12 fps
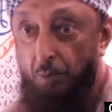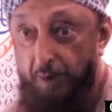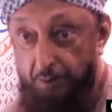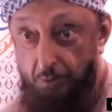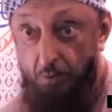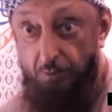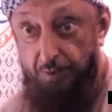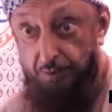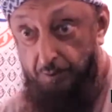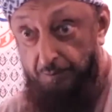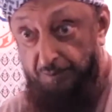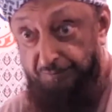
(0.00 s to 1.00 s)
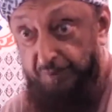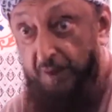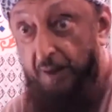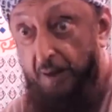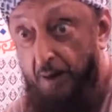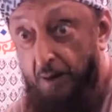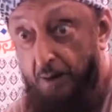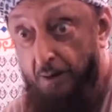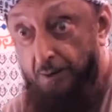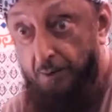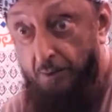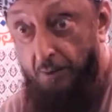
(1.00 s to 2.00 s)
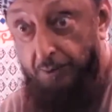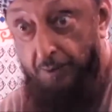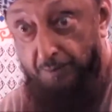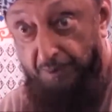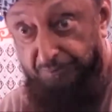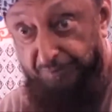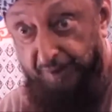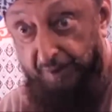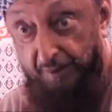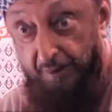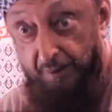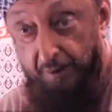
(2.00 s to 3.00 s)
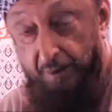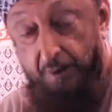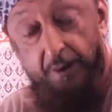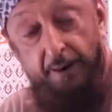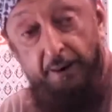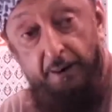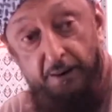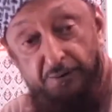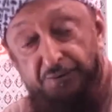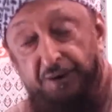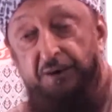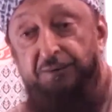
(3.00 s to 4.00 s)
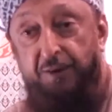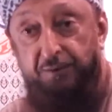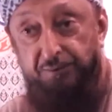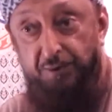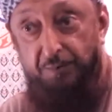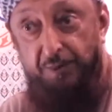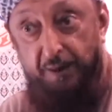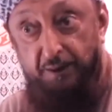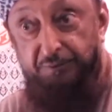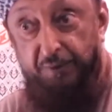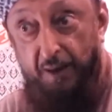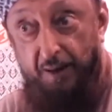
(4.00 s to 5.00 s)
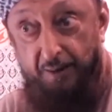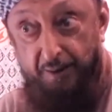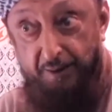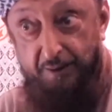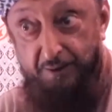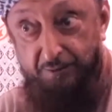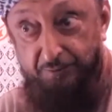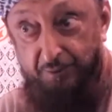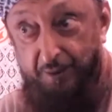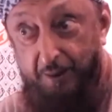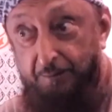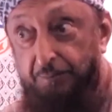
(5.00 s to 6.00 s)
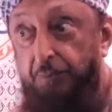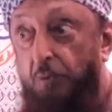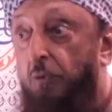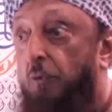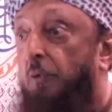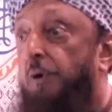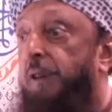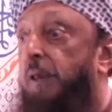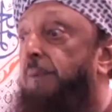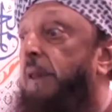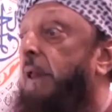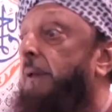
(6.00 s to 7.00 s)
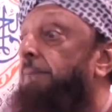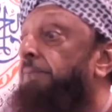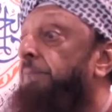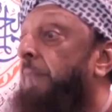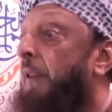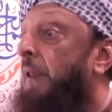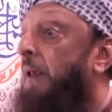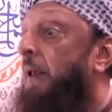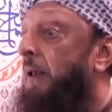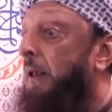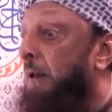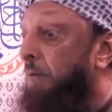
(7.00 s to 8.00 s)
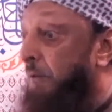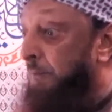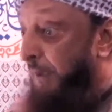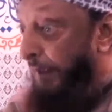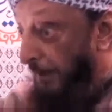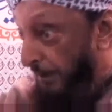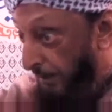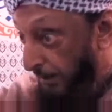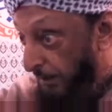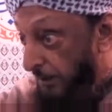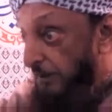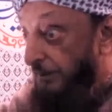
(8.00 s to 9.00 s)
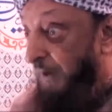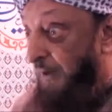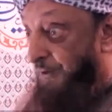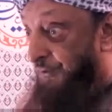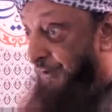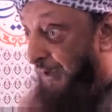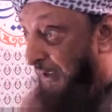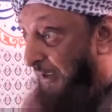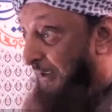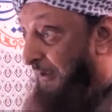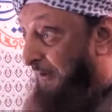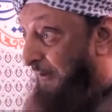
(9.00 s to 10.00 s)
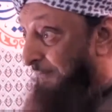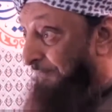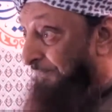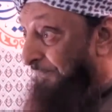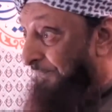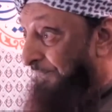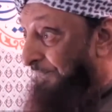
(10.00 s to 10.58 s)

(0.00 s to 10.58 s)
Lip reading: But we know that the Messiah or the Masih is Jesus, Nabi Isa alayhi salam. So who would he be? He would be Dajjal.